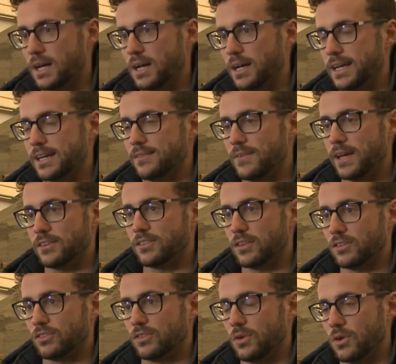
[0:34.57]
Uh, in advance of
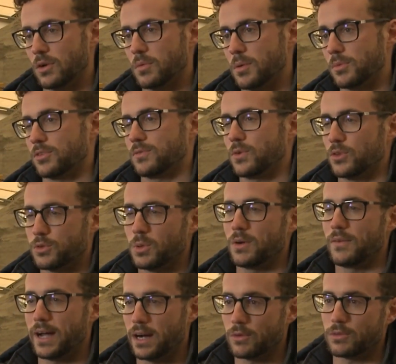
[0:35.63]
the storm, almost a full
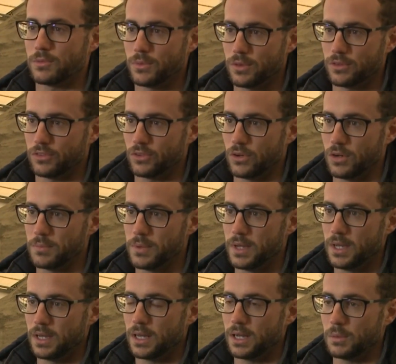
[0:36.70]
12 hours before the storm
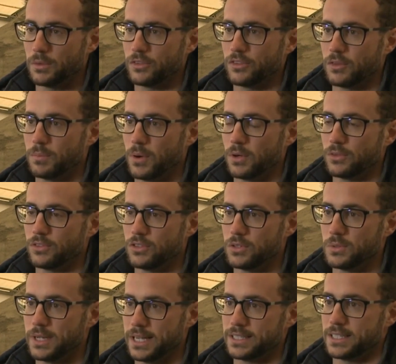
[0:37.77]
uh, was supposed
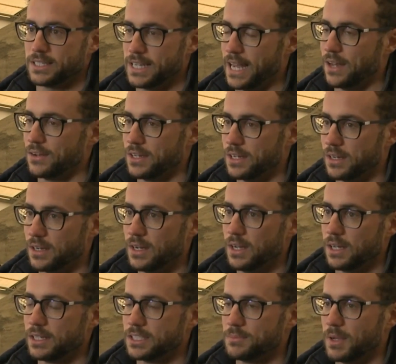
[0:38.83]
to get to town here
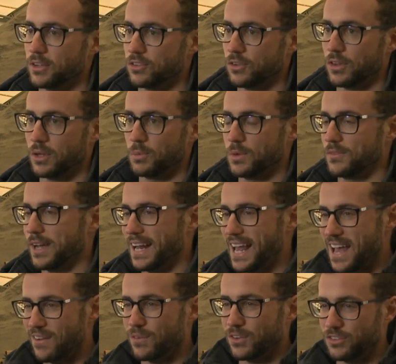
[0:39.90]
uh, to make sure that we've got
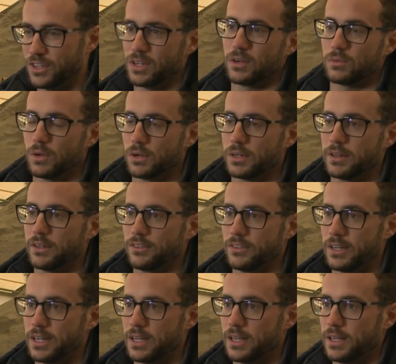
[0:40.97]
every single road in this
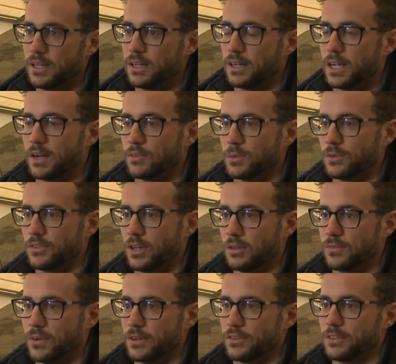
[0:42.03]
city uh, covered with
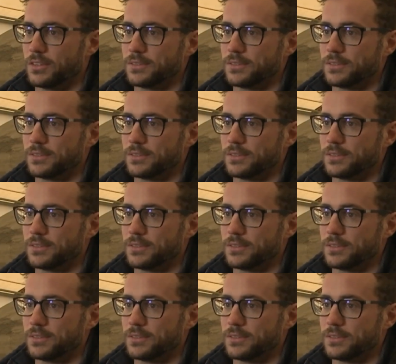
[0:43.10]
salt first.